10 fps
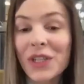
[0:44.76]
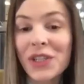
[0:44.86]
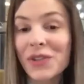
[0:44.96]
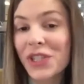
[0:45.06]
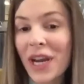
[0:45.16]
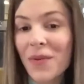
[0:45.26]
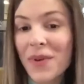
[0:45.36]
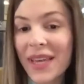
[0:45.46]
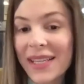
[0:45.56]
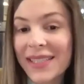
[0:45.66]
you share
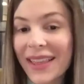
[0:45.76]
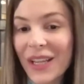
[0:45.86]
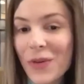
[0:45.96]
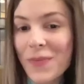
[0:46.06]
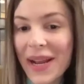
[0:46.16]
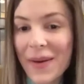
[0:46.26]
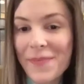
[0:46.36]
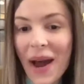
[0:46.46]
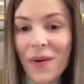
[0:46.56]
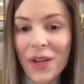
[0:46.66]
with us a little bit
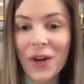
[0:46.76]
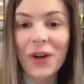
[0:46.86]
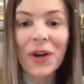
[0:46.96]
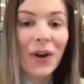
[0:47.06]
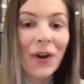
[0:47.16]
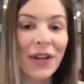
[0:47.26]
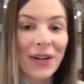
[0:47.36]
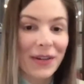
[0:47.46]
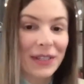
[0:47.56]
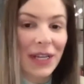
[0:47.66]
about your current
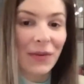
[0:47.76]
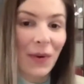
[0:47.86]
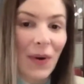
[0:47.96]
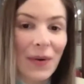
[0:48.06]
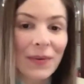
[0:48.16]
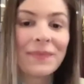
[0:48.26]
nursing role?